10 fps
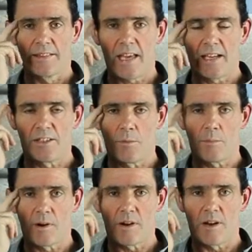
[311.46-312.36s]
That
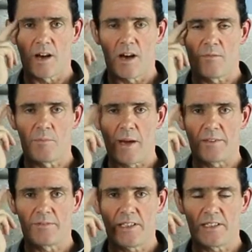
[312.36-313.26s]
number of
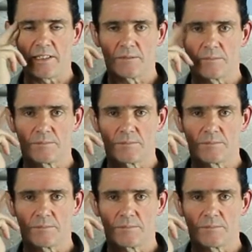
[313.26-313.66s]
bad feeling.